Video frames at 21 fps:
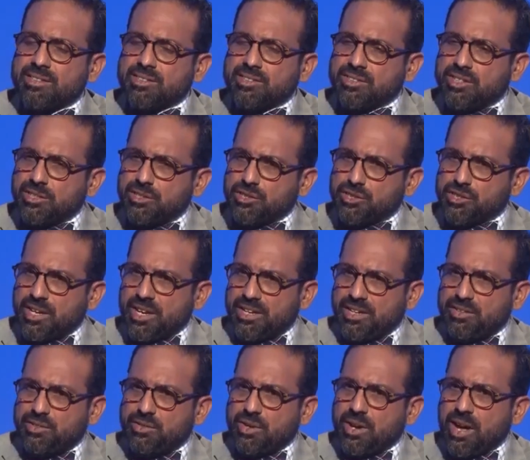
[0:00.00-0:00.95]
a sunshine
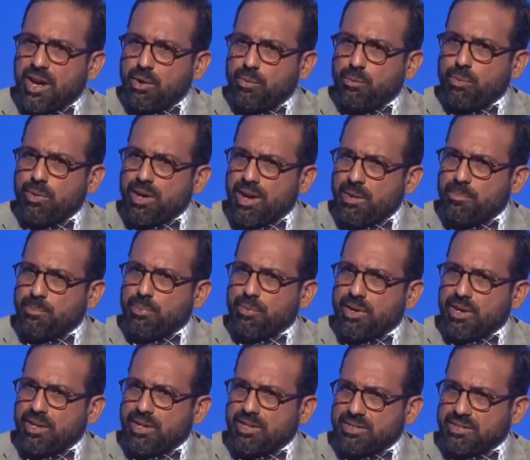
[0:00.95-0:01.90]
into how we
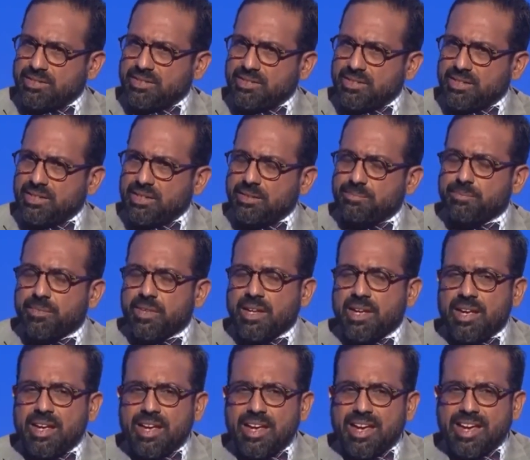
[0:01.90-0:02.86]
operate as a city.
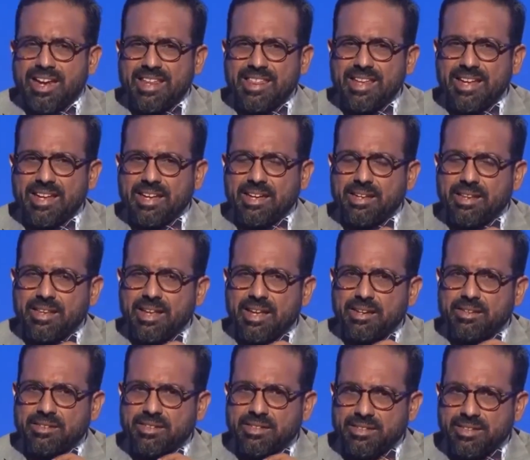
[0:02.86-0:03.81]
And I think
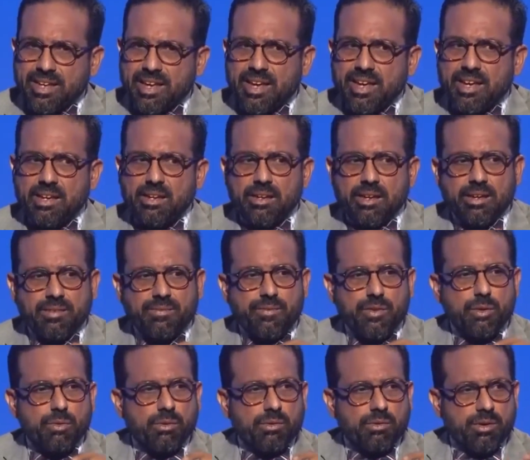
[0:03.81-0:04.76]
that today, if
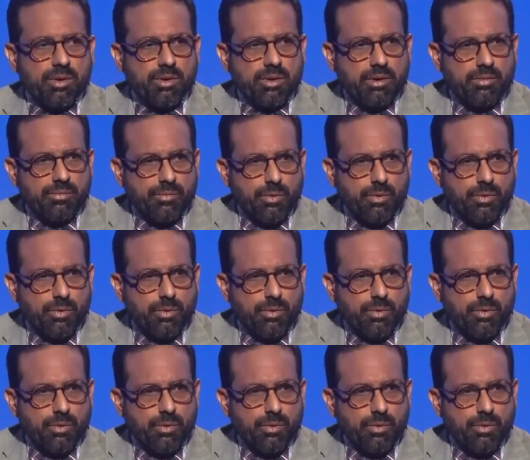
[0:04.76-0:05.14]
you are a